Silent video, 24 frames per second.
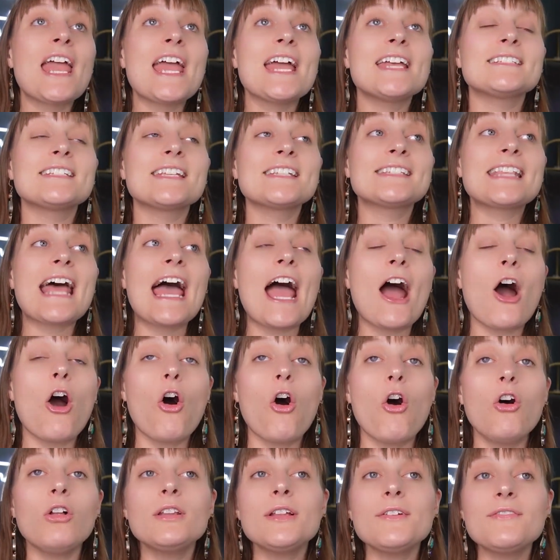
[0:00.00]
is that
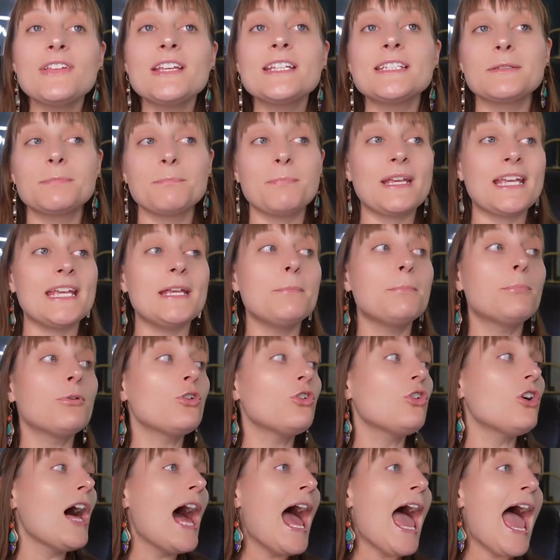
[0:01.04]
all of these
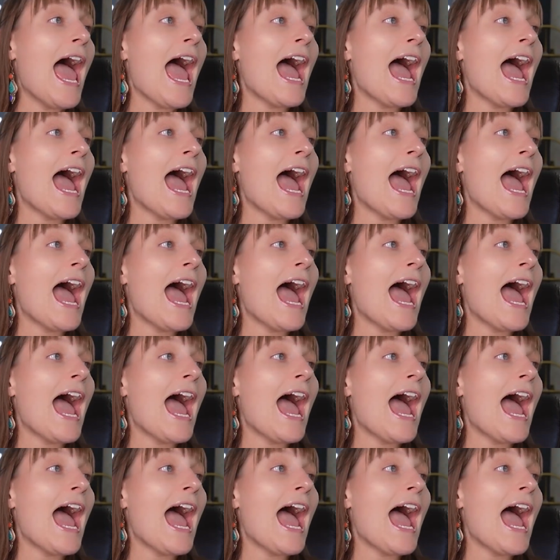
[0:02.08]
people